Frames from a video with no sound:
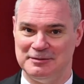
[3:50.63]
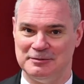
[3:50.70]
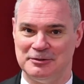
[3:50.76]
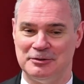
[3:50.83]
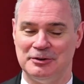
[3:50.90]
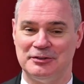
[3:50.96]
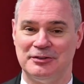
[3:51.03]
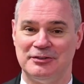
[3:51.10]

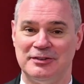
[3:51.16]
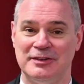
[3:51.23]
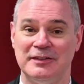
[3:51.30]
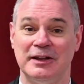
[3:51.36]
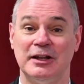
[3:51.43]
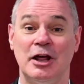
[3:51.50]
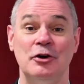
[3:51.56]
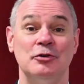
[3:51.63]
because it's in
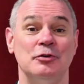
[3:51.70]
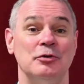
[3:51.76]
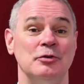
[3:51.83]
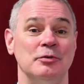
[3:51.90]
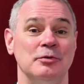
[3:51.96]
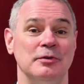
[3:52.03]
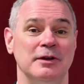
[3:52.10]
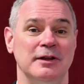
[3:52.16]
the
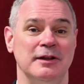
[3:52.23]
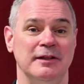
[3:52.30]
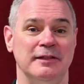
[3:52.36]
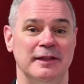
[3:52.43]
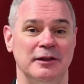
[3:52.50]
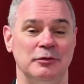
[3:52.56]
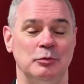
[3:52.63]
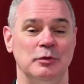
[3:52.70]
local
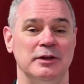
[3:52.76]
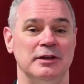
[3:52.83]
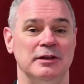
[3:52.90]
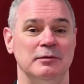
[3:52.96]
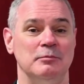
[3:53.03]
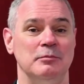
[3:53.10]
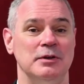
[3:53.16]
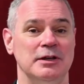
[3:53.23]
that we
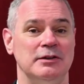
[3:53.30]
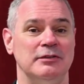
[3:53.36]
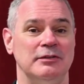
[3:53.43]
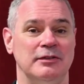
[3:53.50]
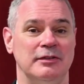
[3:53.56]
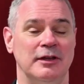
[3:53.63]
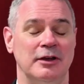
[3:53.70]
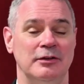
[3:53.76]
can
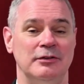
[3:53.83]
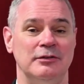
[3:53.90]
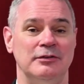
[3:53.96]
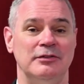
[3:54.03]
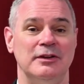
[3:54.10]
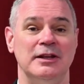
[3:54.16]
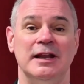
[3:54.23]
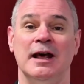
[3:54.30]
meet
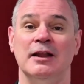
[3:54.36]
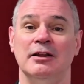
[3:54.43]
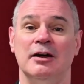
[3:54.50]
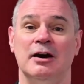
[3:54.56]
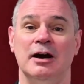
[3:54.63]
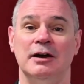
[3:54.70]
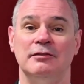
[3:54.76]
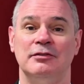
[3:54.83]
those in our
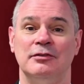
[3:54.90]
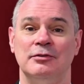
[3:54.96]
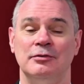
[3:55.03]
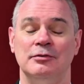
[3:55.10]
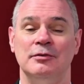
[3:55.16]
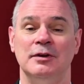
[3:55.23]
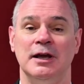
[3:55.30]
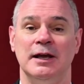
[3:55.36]
lives
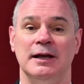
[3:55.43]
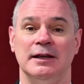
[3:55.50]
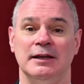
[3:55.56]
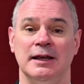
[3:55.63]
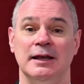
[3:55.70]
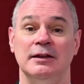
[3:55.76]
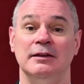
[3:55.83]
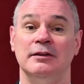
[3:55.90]
who
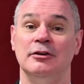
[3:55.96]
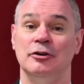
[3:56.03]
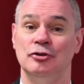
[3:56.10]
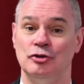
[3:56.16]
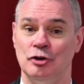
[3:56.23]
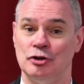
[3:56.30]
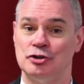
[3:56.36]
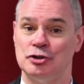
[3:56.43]
can
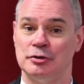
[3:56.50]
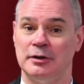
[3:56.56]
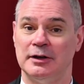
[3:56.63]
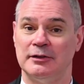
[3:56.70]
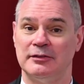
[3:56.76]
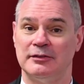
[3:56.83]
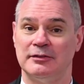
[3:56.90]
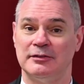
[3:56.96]
nurture
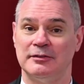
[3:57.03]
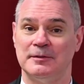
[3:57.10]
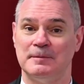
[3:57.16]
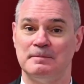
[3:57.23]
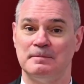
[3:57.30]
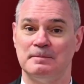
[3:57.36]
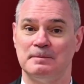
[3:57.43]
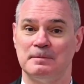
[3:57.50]
us,
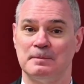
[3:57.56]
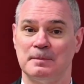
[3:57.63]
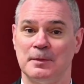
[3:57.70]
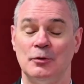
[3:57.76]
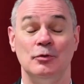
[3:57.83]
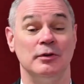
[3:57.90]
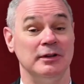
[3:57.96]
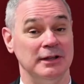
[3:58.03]

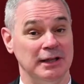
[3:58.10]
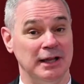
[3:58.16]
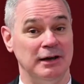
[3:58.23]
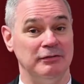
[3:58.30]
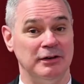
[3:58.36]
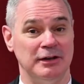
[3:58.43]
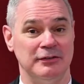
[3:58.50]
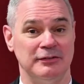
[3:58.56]
who can
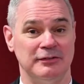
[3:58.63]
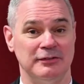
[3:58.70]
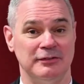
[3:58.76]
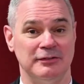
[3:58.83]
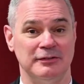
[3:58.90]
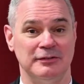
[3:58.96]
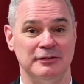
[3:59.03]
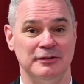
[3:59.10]
love
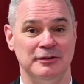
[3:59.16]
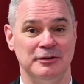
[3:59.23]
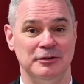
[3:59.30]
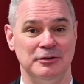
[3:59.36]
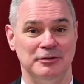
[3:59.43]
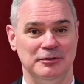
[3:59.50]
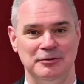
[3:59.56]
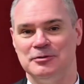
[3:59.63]
us,
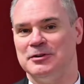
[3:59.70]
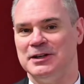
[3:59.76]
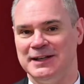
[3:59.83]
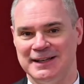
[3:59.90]
who can